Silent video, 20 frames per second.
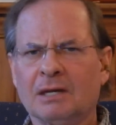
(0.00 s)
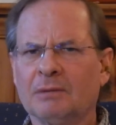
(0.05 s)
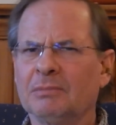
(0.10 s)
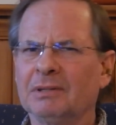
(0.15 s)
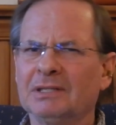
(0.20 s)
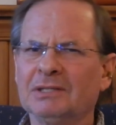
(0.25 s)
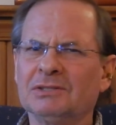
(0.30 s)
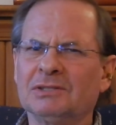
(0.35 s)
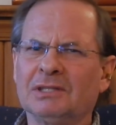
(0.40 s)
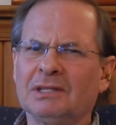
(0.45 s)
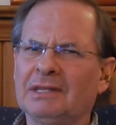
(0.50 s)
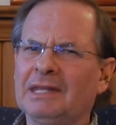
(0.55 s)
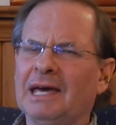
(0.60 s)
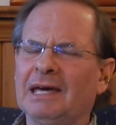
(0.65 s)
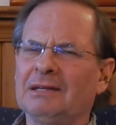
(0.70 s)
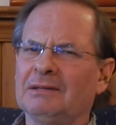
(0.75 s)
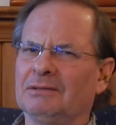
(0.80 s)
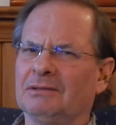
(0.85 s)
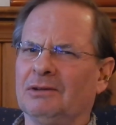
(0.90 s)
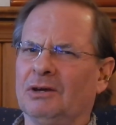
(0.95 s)
but isn't
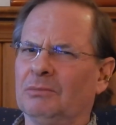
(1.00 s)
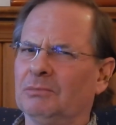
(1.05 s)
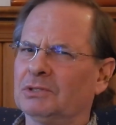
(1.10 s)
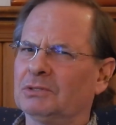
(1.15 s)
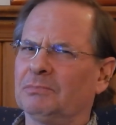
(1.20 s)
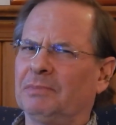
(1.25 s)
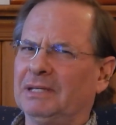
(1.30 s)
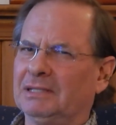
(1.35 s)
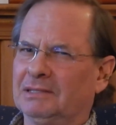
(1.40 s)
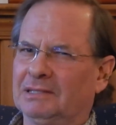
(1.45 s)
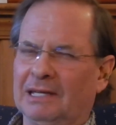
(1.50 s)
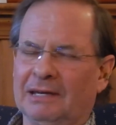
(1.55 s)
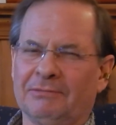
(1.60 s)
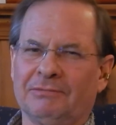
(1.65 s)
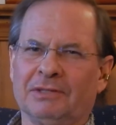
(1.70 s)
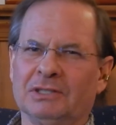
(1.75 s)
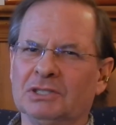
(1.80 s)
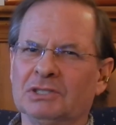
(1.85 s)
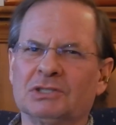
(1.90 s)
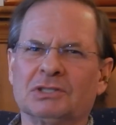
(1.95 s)
that almost by
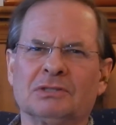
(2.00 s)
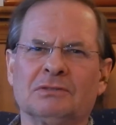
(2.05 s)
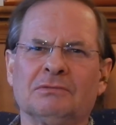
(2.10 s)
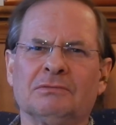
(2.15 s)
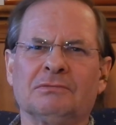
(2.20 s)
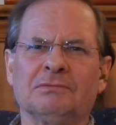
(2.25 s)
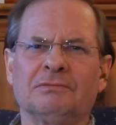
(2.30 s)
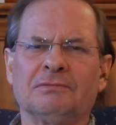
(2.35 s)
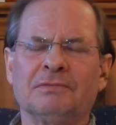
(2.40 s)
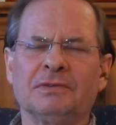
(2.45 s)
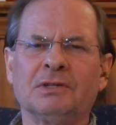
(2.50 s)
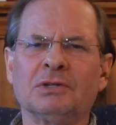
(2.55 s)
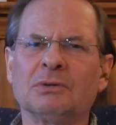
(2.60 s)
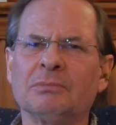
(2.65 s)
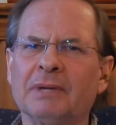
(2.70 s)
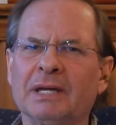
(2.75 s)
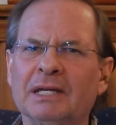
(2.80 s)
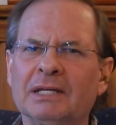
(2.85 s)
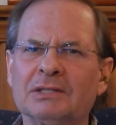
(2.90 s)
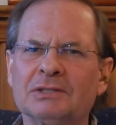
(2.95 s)
definition
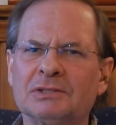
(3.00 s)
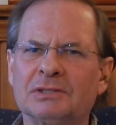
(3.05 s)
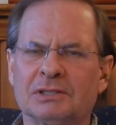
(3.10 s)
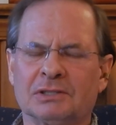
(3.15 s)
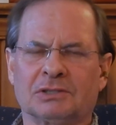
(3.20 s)
fear-based?